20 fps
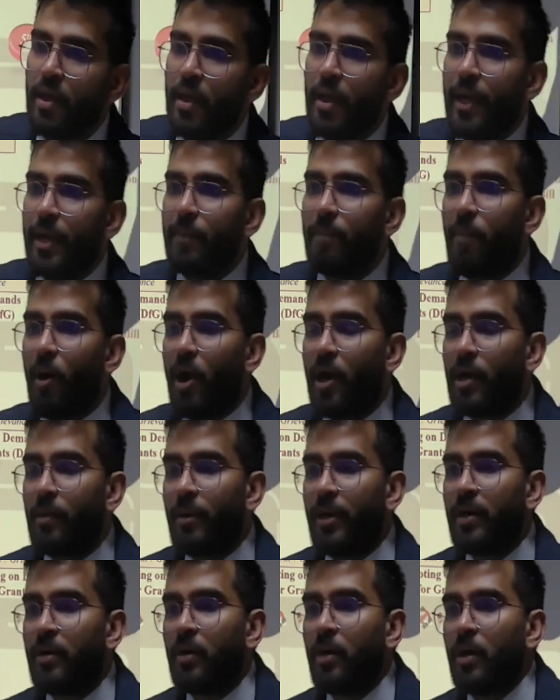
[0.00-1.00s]
in
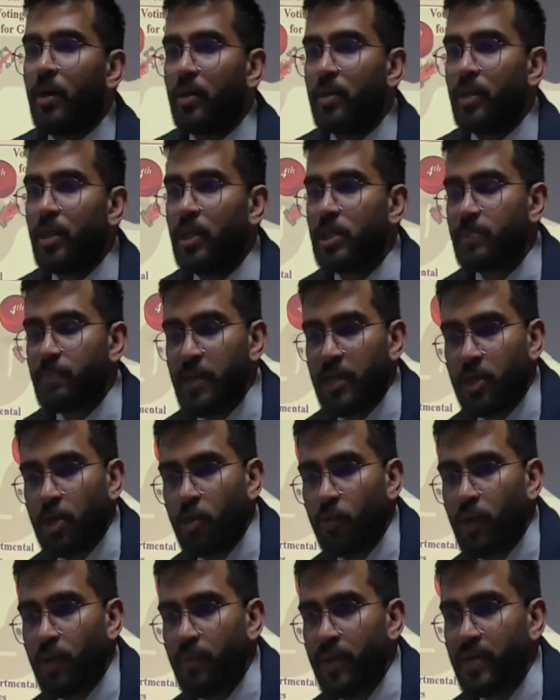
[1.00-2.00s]
Parliament, the speaker
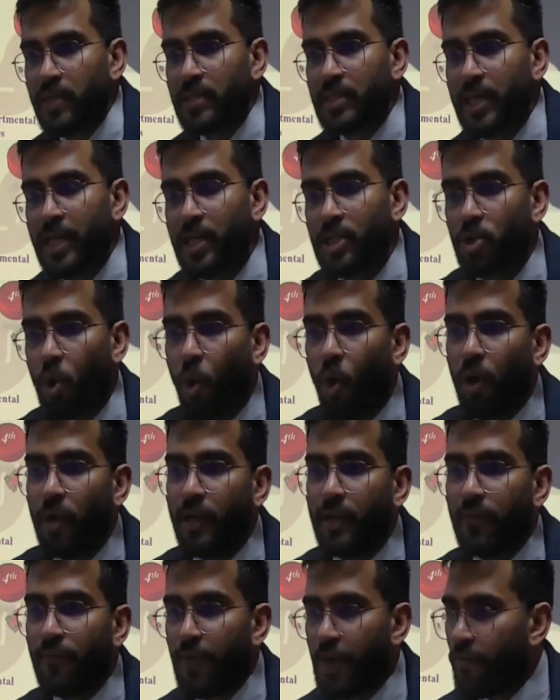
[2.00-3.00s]
will says all
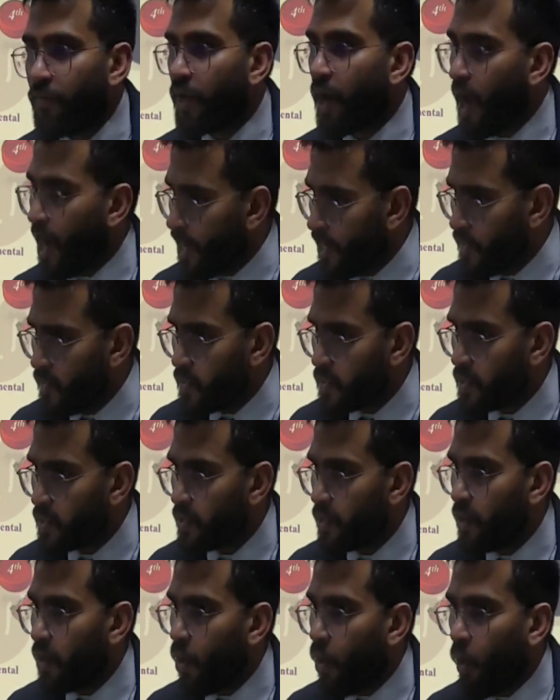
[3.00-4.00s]
in favor ayes,
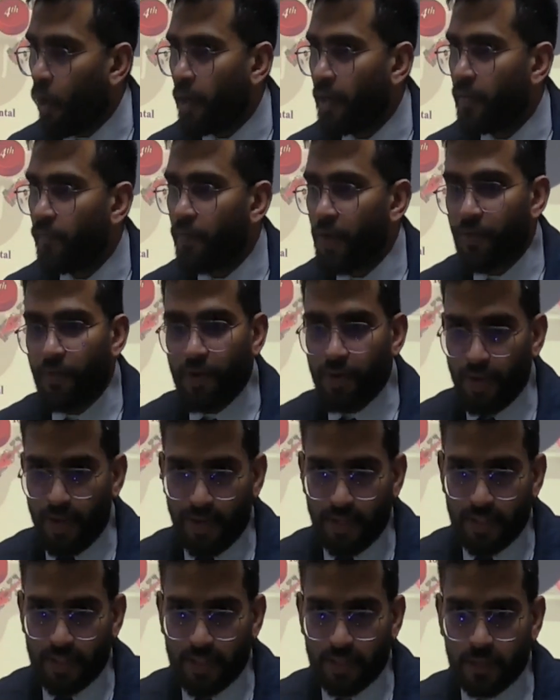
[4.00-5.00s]
all in favor
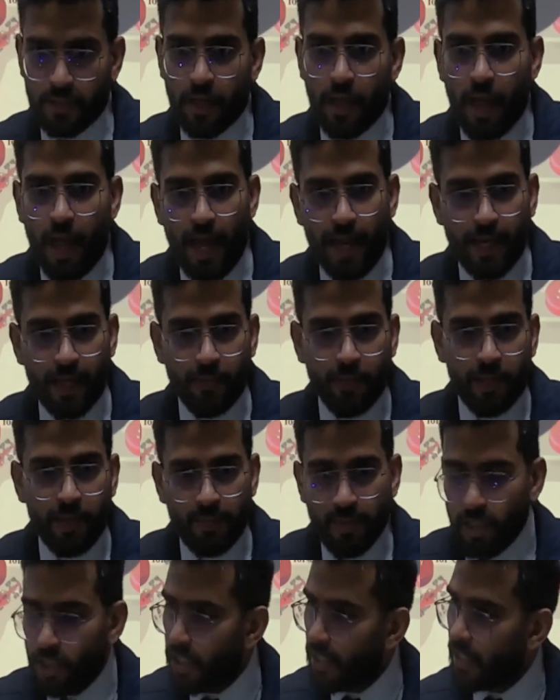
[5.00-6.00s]
nays, and he will
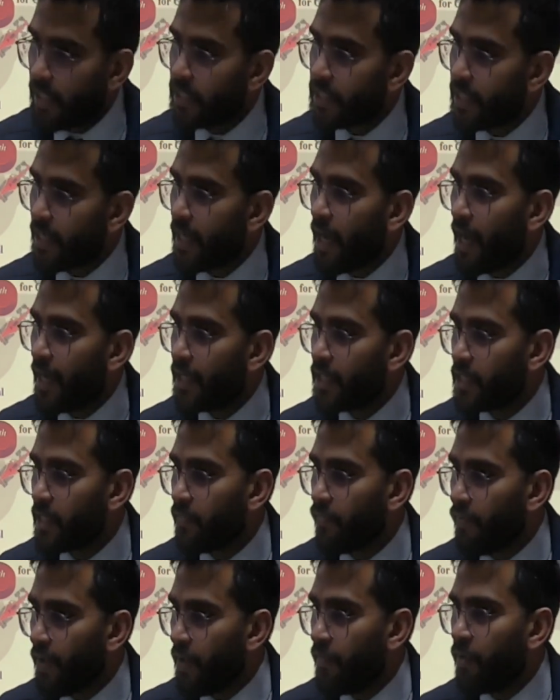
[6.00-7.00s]
immediately say ayes in
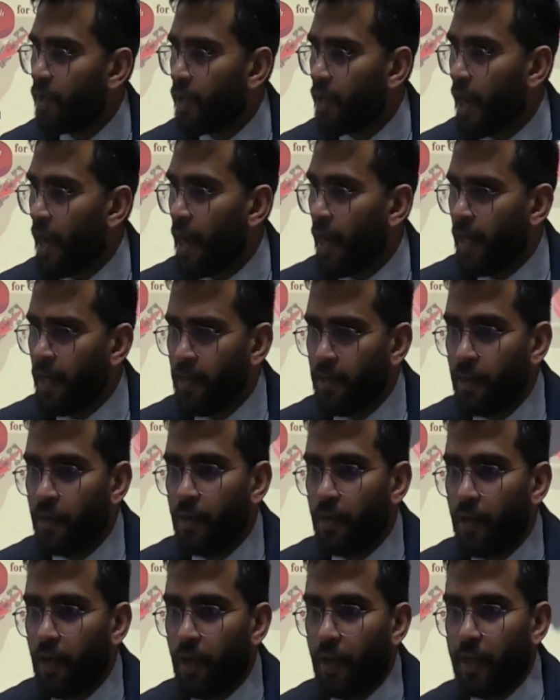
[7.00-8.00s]
favor, and
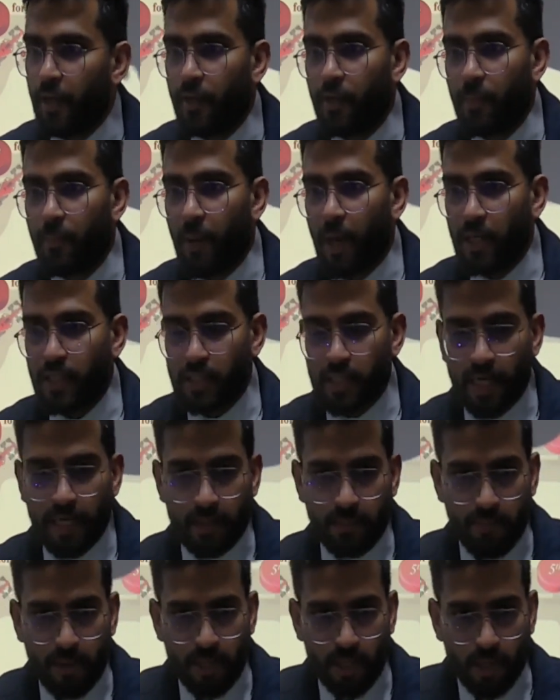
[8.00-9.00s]
he will pass
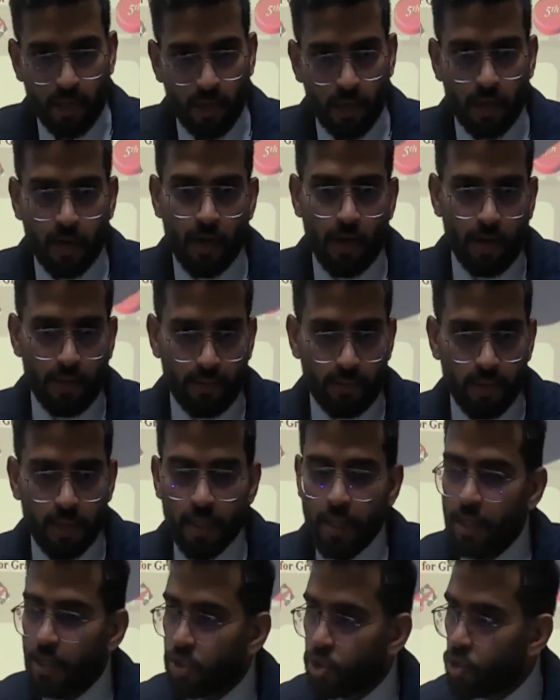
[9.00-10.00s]
that particular grant.
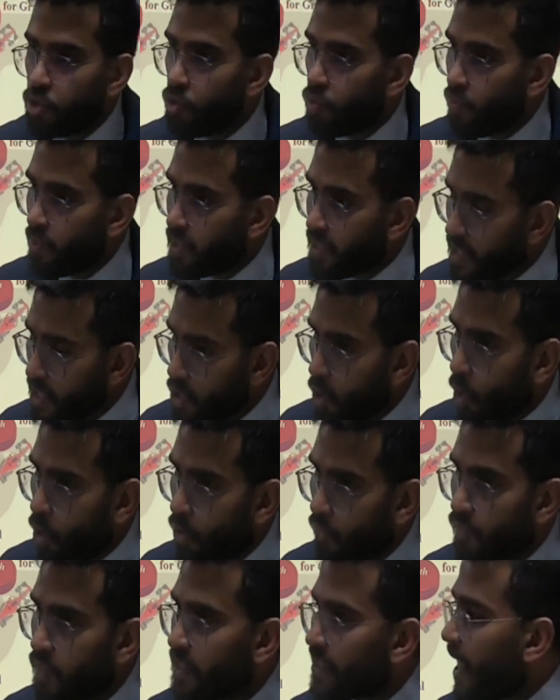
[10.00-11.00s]
So you will see all
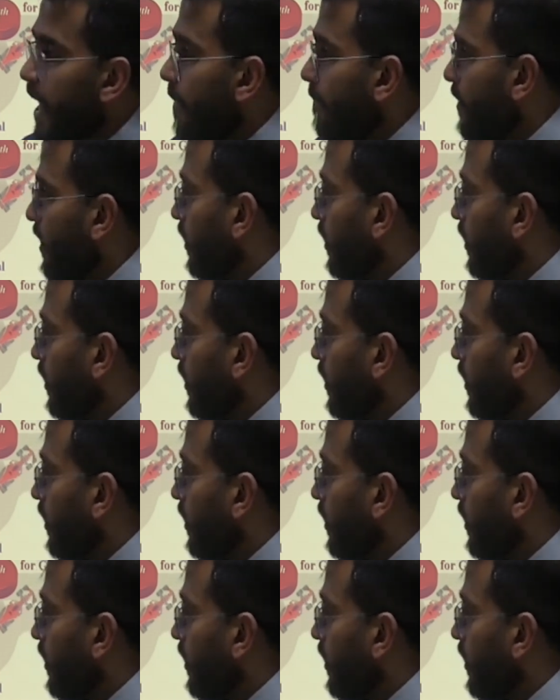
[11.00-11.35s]
of this happening